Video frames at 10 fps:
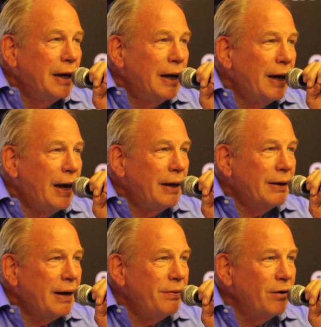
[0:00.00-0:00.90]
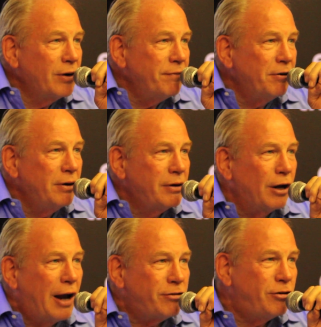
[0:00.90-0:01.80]
And they're given
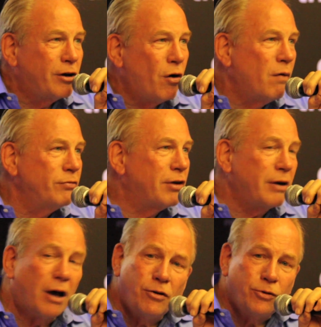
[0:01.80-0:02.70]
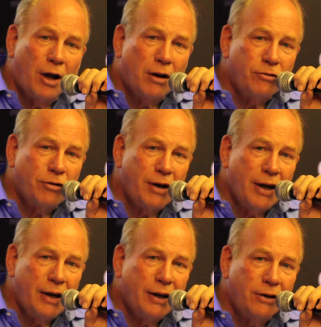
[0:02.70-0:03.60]
Kalashnikovs and $100 a
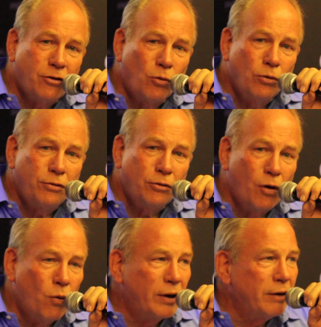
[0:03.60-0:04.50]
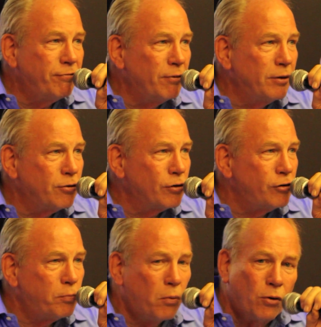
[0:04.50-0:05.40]
day and told to go in from the
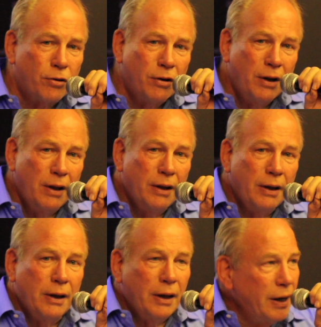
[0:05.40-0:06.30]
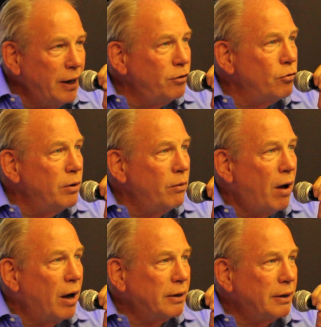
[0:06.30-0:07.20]
Turkish border into
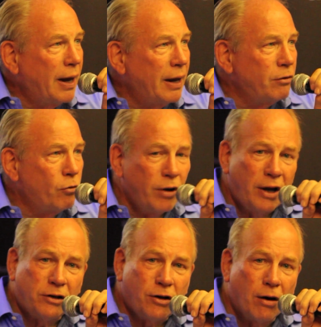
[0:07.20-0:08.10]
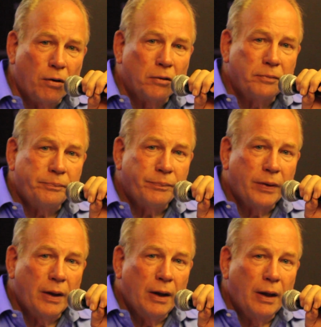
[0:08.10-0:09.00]
Iraq and create terror.
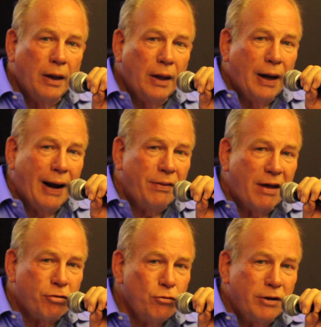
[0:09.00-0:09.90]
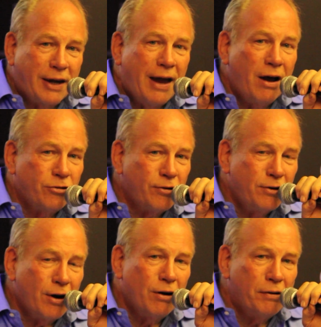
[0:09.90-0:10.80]
And that through the chaos
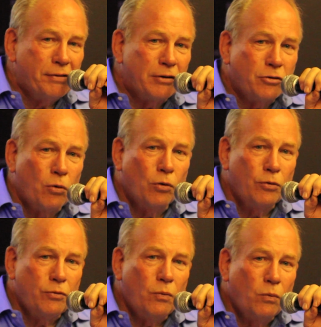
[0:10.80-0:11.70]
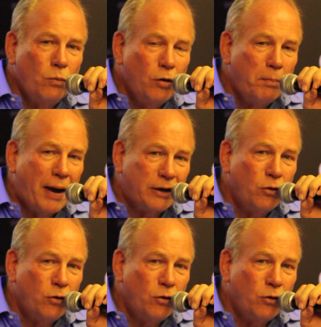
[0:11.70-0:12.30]
and terror, they're told, we'll back